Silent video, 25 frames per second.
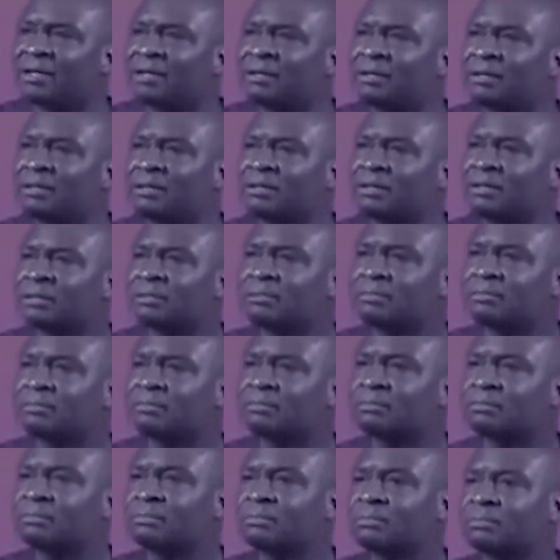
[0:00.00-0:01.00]

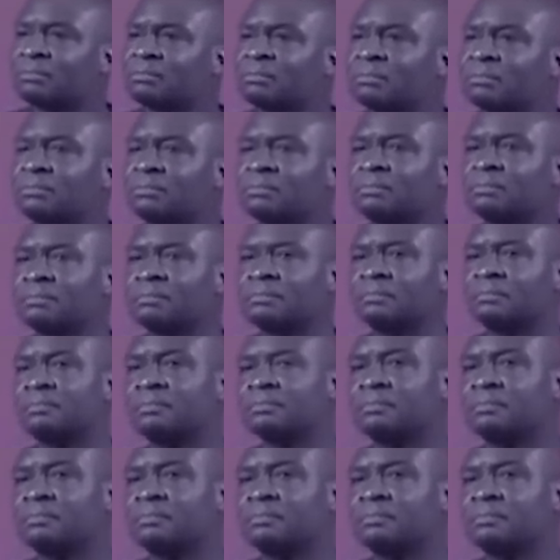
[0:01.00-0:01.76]
Nothing is said.